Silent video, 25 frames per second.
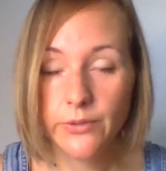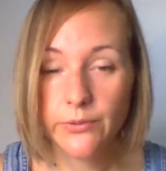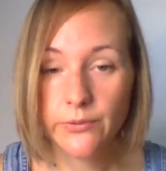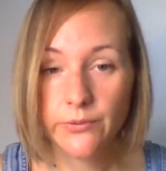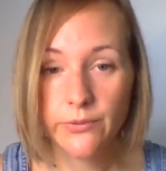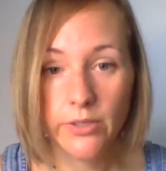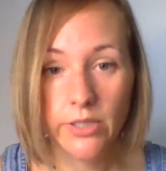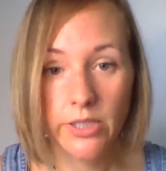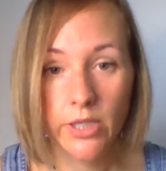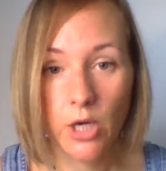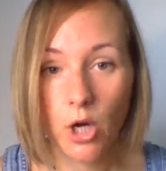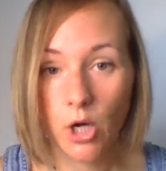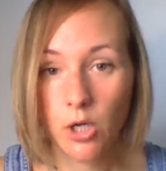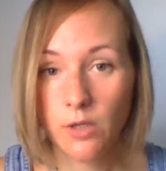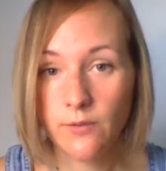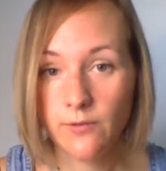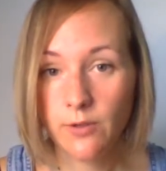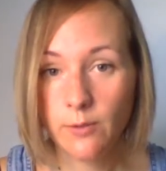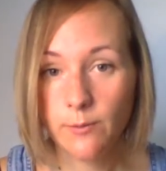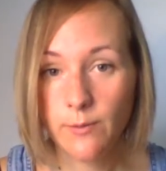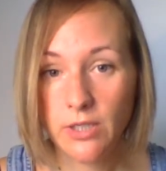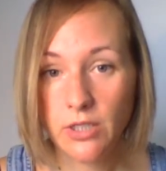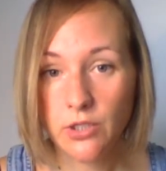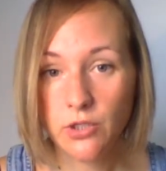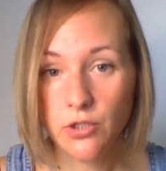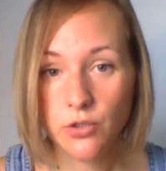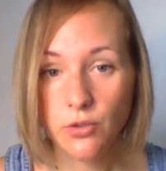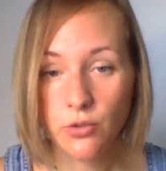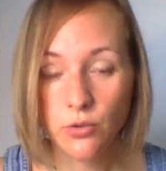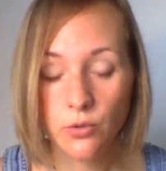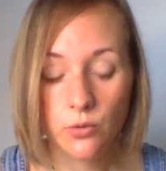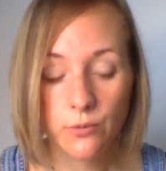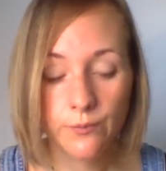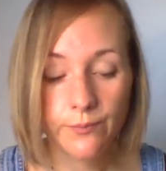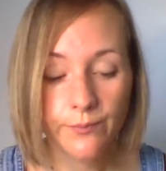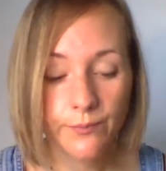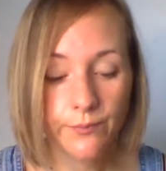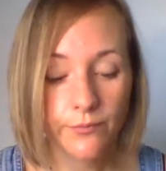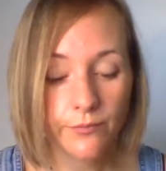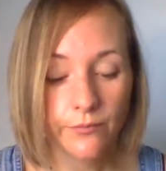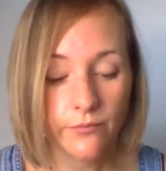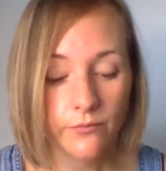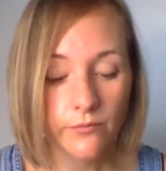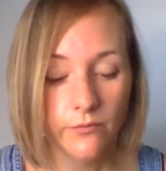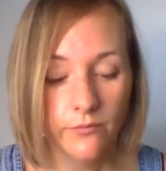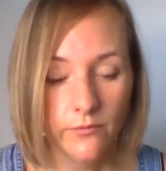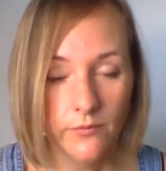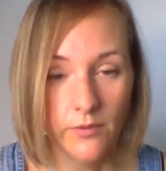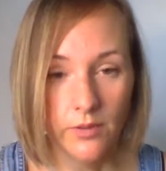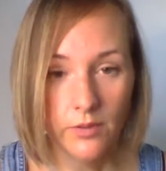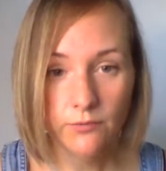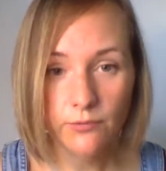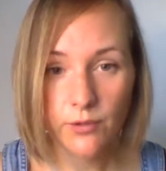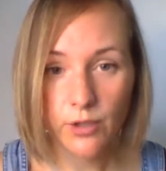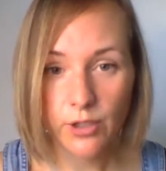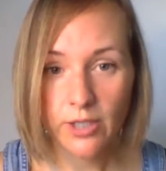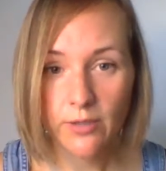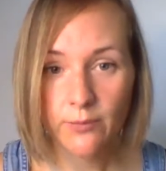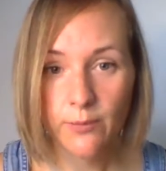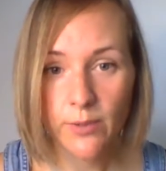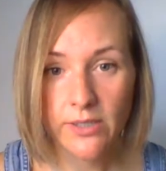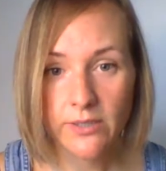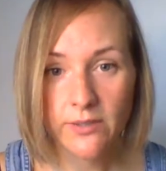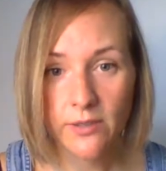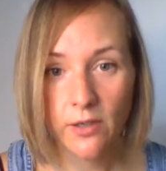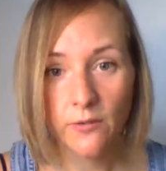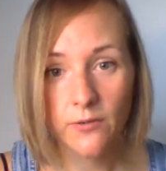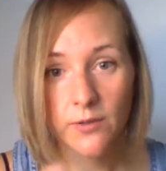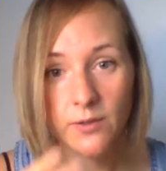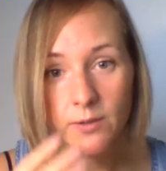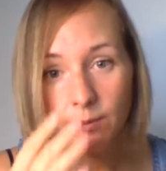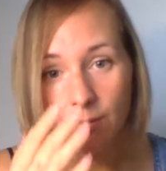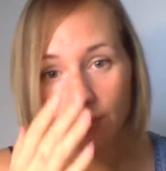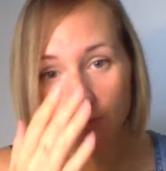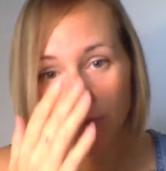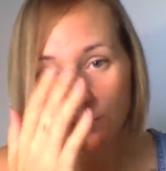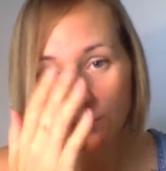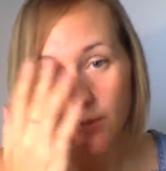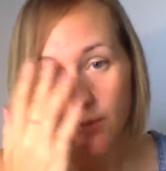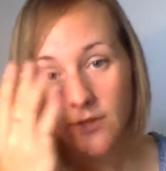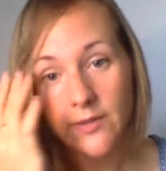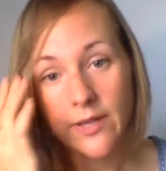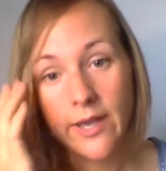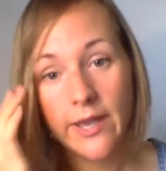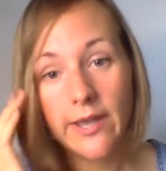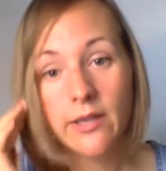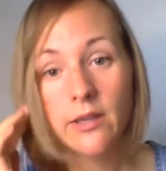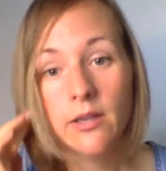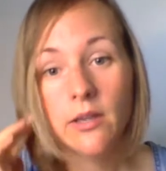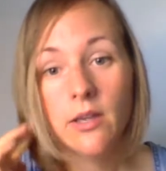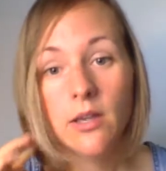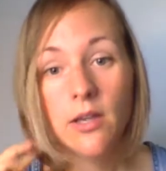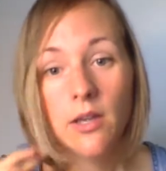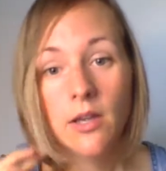It was really hard for me to forgive myself, especially because I